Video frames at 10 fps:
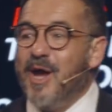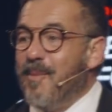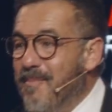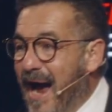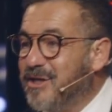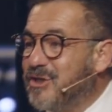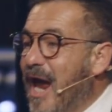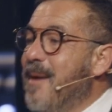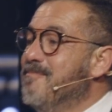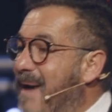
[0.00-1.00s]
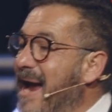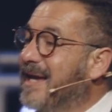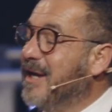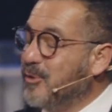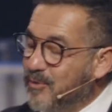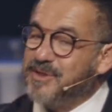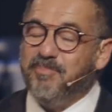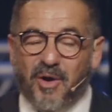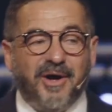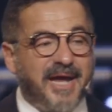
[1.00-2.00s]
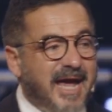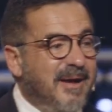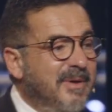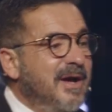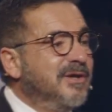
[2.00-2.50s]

my shame, my guilt was upon him